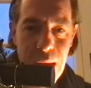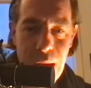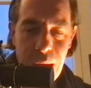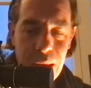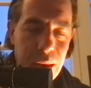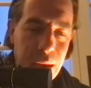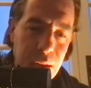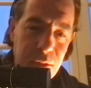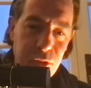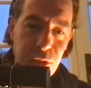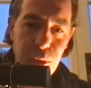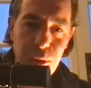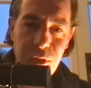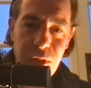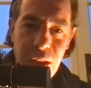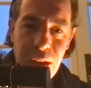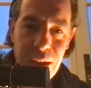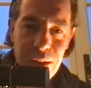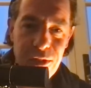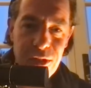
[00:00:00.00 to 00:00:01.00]
And I do
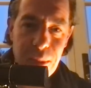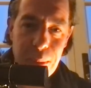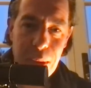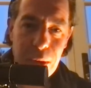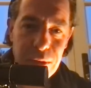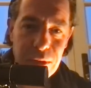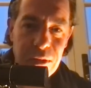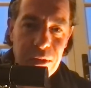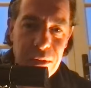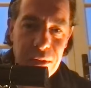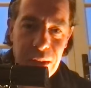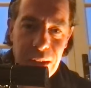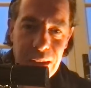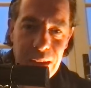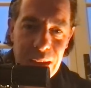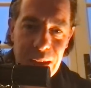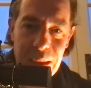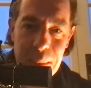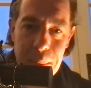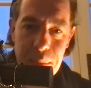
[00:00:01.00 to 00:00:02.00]
say he's the modern
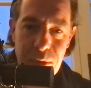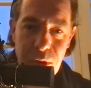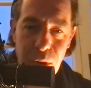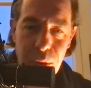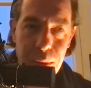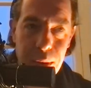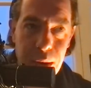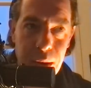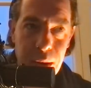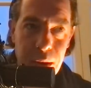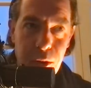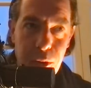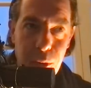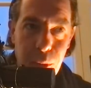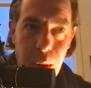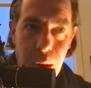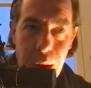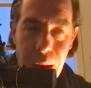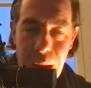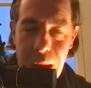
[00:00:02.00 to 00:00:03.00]
day Dorian
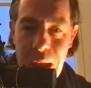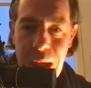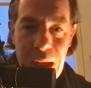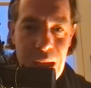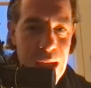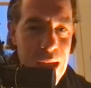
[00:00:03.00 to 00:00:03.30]
Gray.